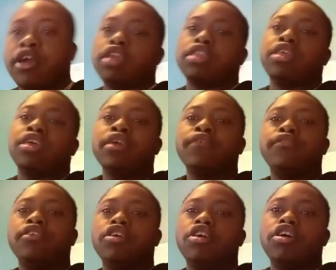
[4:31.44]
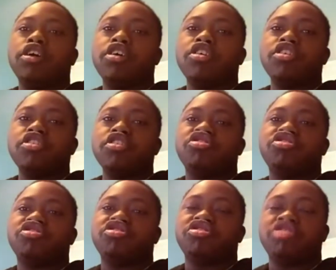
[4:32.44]
Funny jokes. Uh,
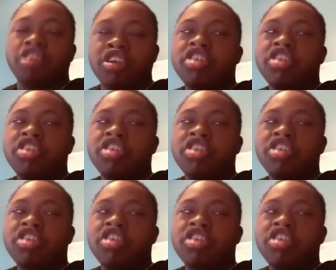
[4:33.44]
teacher,